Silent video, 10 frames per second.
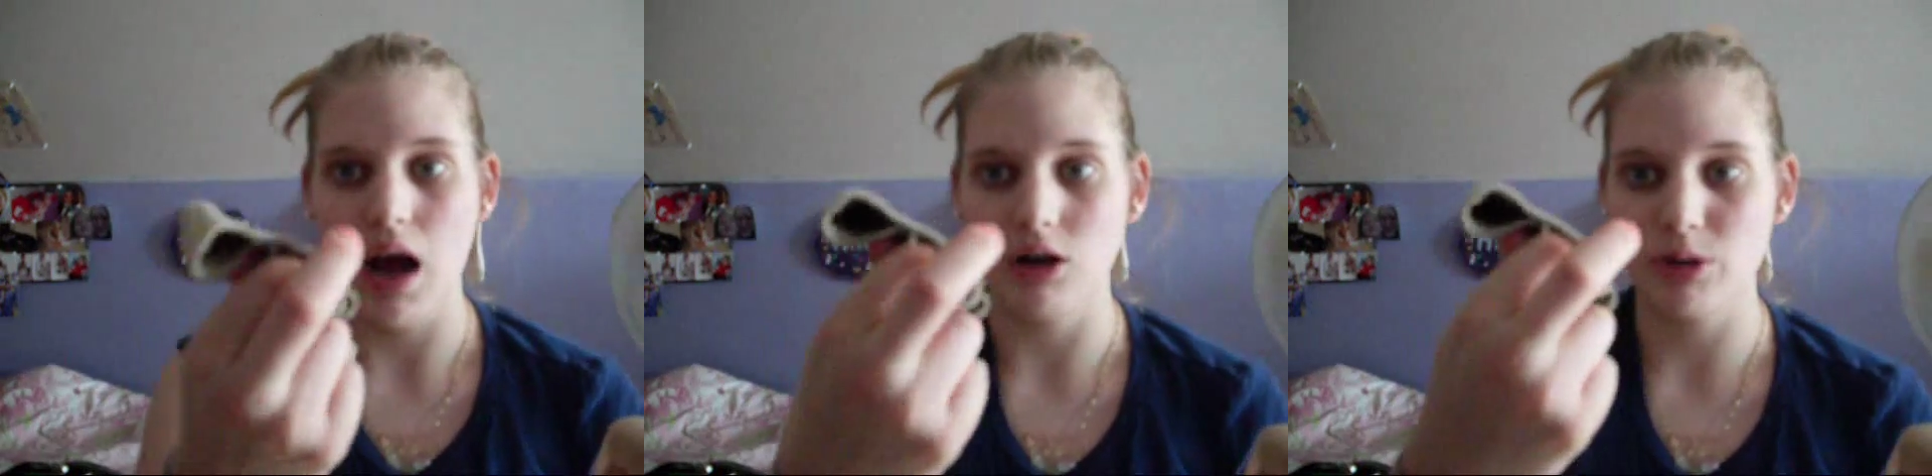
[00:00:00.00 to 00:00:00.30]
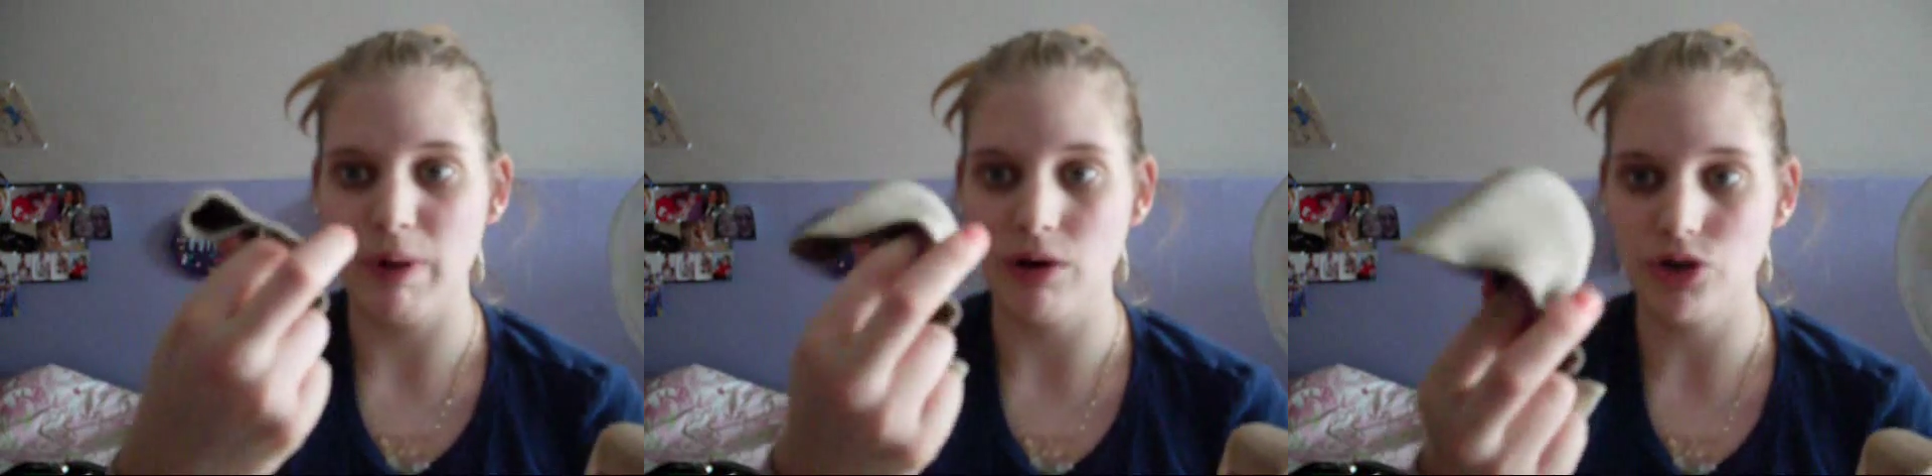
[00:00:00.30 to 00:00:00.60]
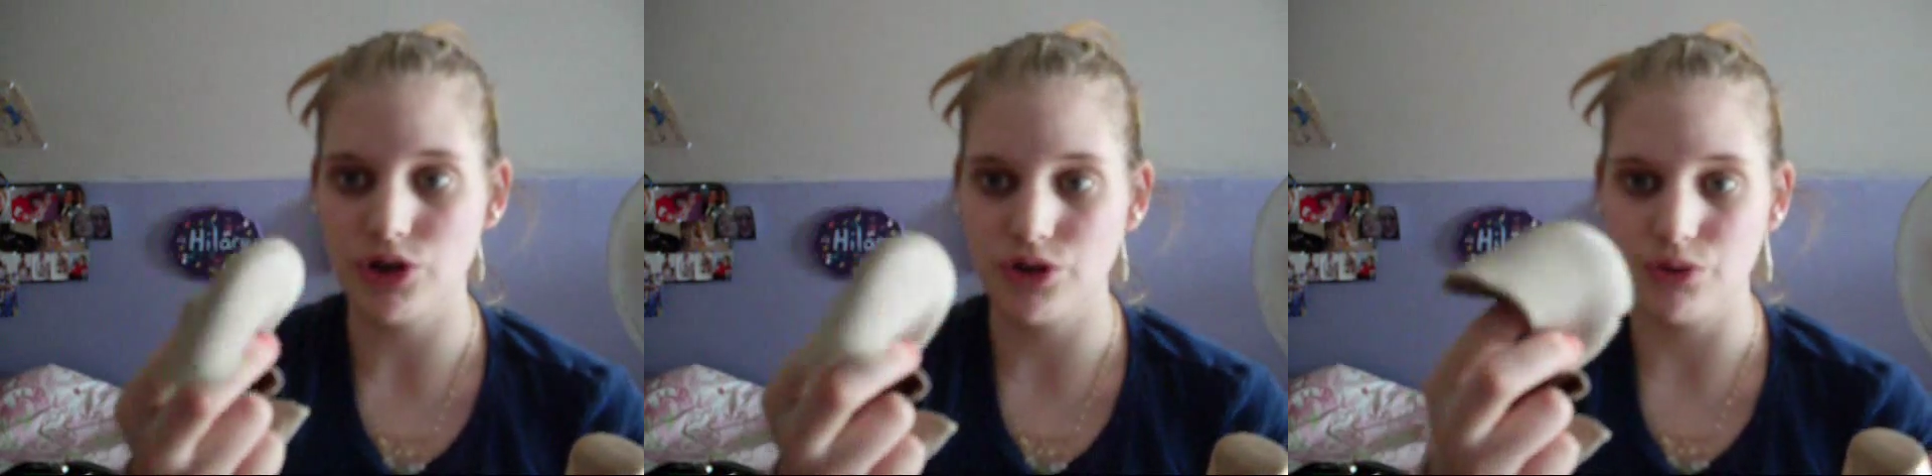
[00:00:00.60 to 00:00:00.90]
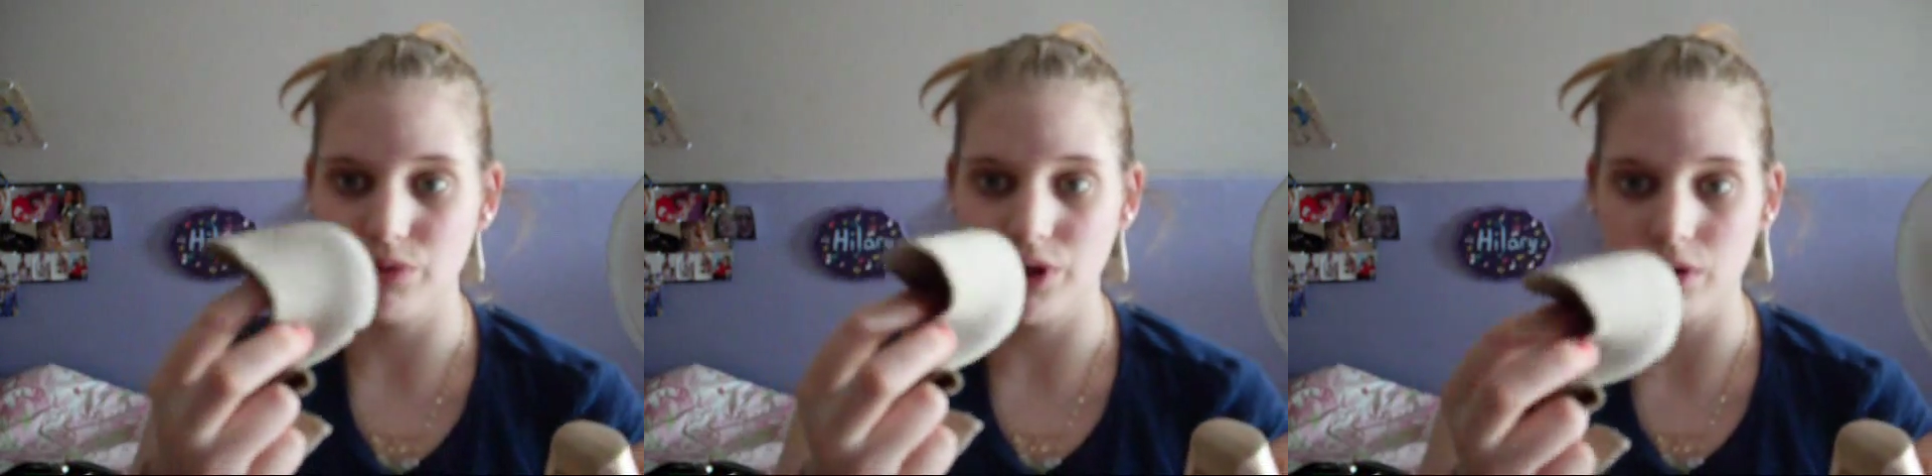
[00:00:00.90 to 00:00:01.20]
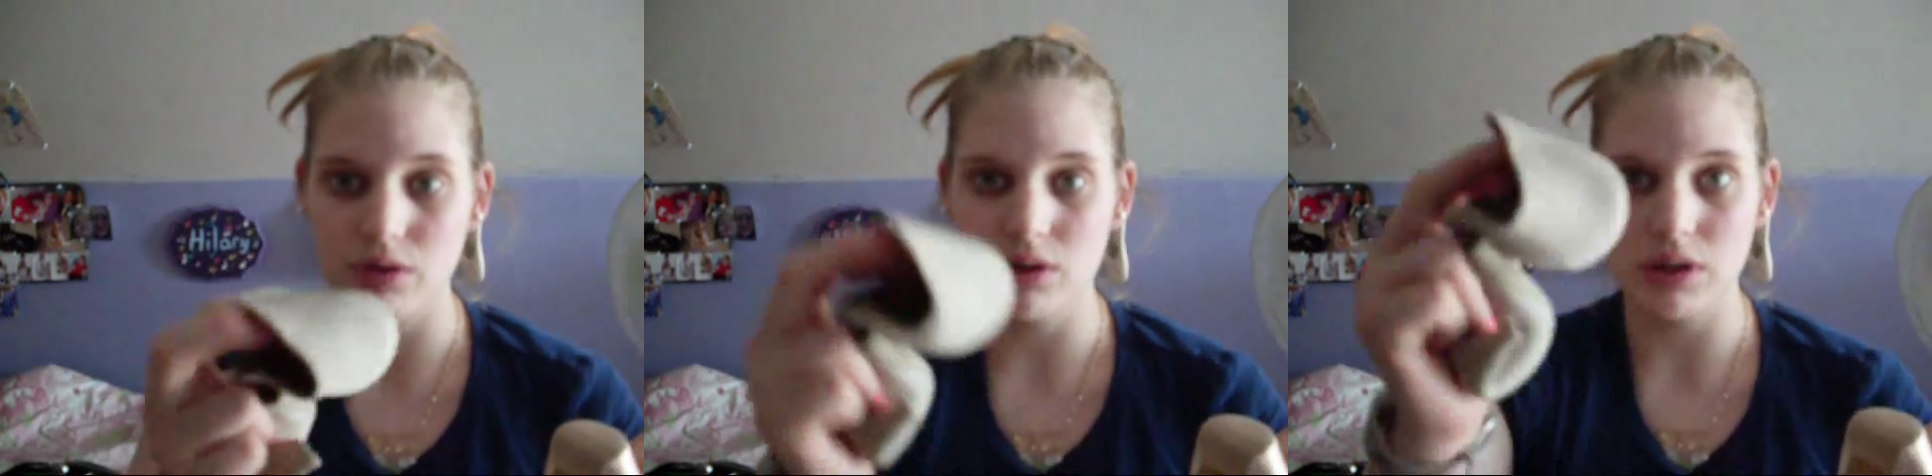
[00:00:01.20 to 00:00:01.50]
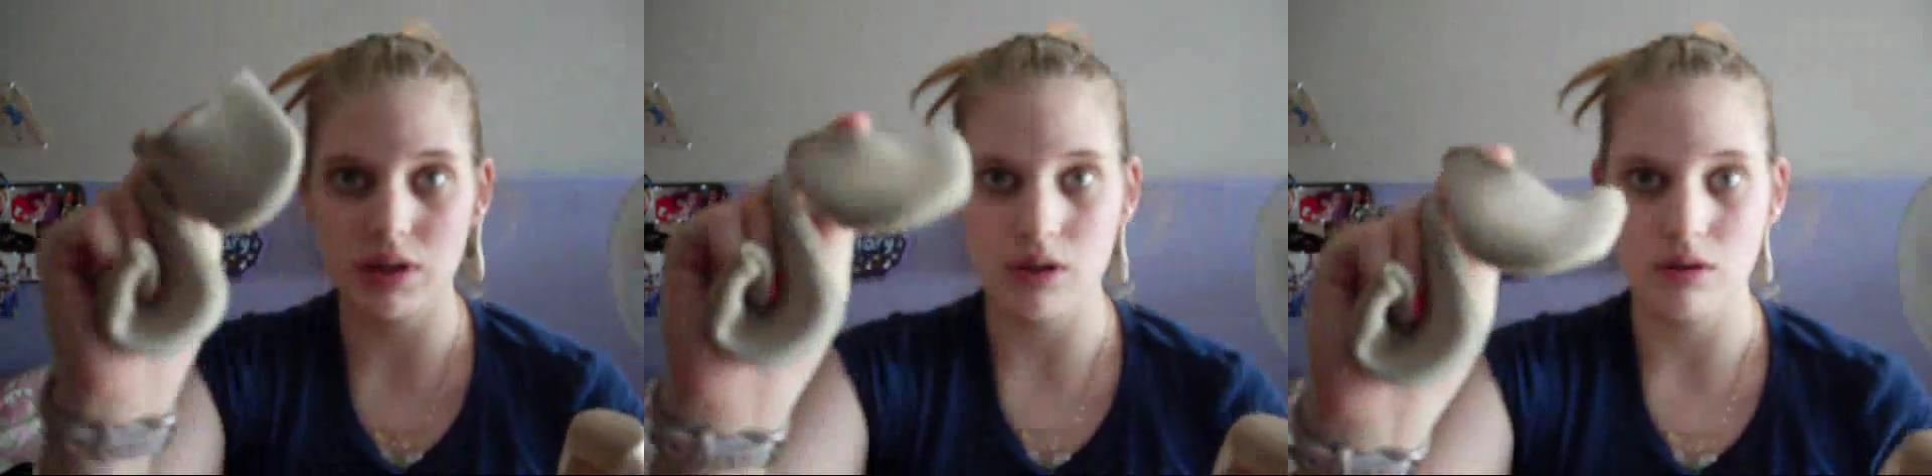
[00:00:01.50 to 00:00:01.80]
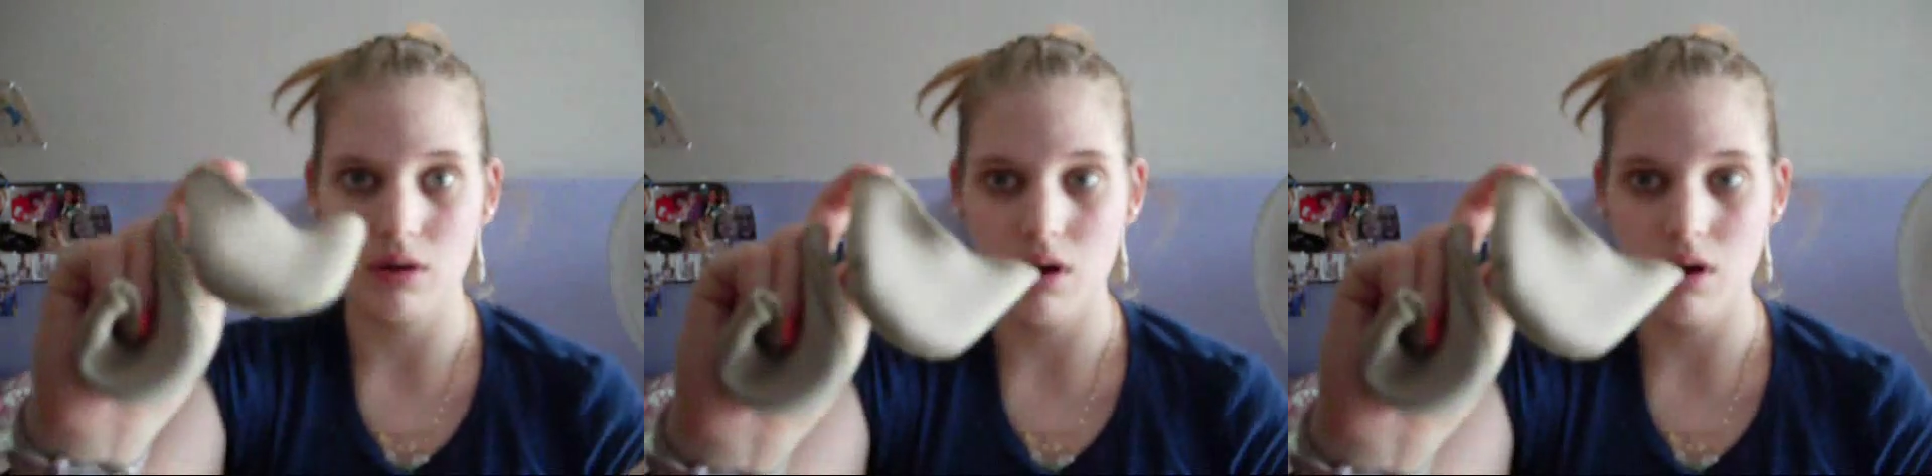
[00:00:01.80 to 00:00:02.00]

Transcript: Ouch Pouch Juniors